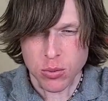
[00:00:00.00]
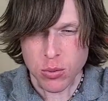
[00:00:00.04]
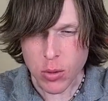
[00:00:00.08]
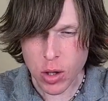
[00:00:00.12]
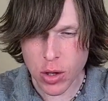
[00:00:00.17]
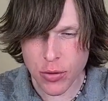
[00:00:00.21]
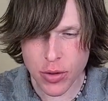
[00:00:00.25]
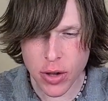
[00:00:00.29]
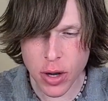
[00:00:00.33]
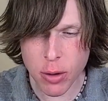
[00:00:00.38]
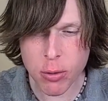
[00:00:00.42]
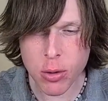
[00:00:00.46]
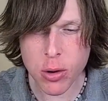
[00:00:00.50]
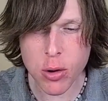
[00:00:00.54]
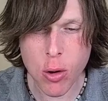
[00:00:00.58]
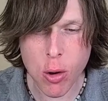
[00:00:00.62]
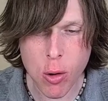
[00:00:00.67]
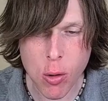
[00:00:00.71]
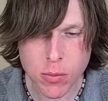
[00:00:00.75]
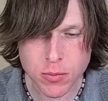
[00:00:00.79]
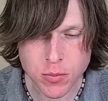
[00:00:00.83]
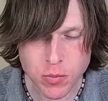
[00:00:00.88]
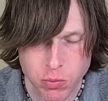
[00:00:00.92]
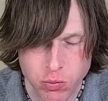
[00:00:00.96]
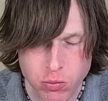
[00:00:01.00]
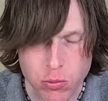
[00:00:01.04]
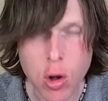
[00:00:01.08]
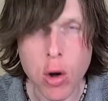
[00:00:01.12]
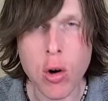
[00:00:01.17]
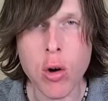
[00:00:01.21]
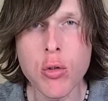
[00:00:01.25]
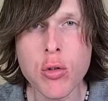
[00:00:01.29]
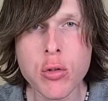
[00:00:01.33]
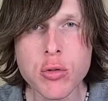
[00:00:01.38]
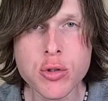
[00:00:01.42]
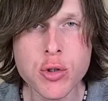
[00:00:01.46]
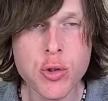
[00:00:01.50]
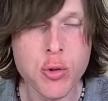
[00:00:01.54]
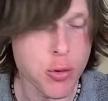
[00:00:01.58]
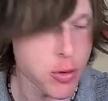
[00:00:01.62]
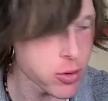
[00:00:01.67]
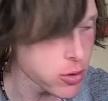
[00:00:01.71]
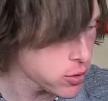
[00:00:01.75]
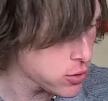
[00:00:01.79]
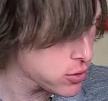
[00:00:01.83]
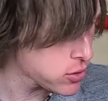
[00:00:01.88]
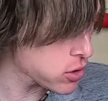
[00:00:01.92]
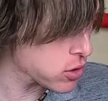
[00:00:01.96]
there we go. All those
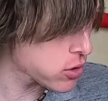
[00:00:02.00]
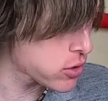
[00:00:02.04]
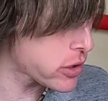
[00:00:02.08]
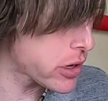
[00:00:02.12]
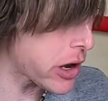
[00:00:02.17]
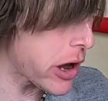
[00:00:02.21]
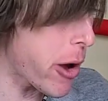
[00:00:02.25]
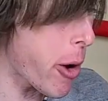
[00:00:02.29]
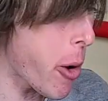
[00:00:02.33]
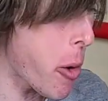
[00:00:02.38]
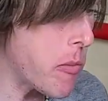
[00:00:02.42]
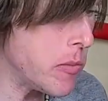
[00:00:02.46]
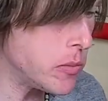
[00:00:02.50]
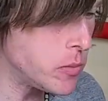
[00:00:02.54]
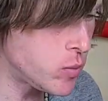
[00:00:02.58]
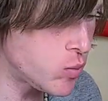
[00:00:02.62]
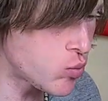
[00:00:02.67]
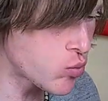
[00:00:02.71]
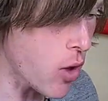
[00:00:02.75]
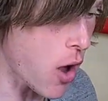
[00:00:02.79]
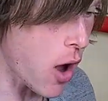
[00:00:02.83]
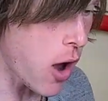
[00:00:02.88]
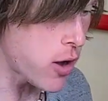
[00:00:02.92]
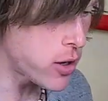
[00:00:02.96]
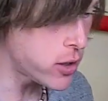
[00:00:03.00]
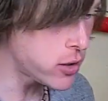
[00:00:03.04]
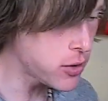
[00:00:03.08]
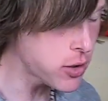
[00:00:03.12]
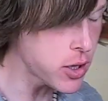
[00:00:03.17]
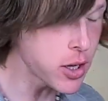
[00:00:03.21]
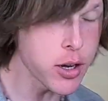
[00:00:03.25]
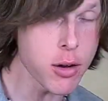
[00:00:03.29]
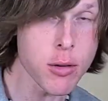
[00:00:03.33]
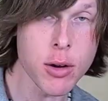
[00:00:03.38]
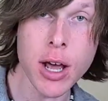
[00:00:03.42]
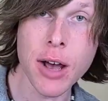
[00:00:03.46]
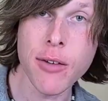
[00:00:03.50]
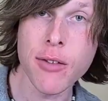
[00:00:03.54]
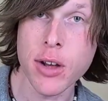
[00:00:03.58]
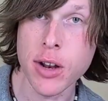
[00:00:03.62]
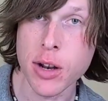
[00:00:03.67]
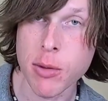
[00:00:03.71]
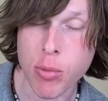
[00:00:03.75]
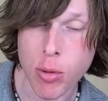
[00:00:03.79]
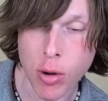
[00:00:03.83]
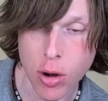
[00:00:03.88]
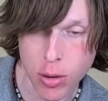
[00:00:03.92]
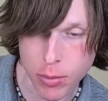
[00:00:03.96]
griddles are down. I didn't think I would have any
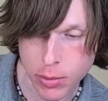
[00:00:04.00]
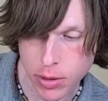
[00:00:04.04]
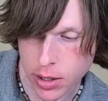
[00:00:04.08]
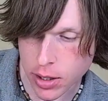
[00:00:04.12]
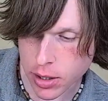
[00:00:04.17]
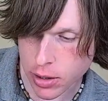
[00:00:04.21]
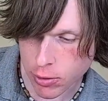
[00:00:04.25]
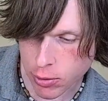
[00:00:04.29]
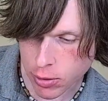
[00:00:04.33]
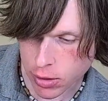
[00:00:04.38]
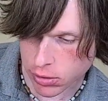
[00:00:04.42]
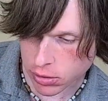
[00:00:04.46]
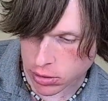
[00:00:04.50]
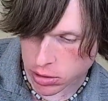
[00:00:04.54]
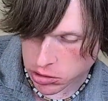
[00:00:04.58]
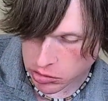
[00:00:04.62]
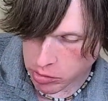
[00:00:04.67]
problem eating griddles.